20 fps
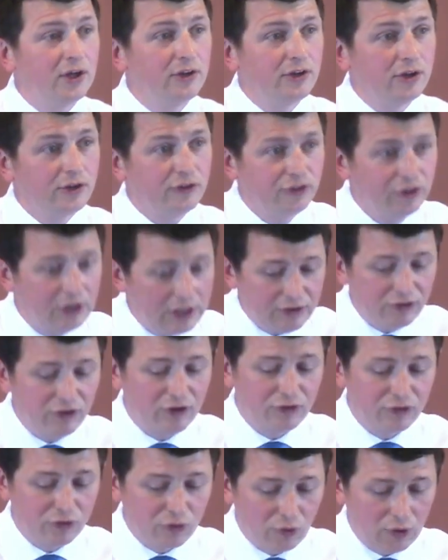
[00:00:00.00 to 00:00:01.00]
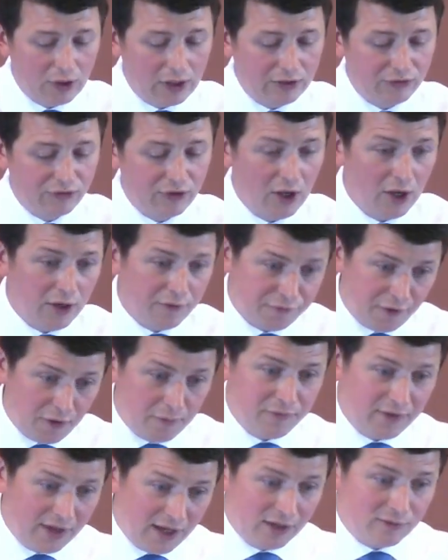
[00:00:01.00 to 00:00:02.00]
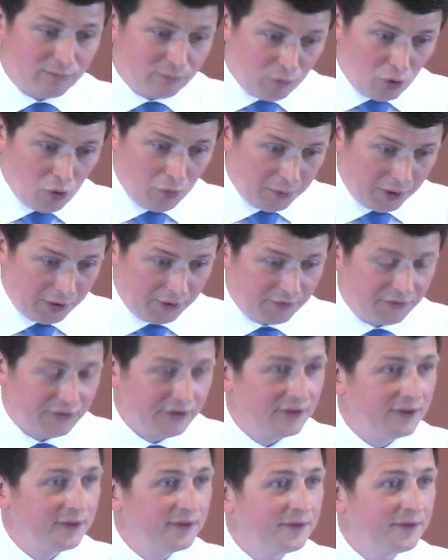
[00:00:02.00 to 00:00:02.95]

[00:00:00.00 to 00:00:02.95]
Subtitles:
to Jesus Christ. From that moment,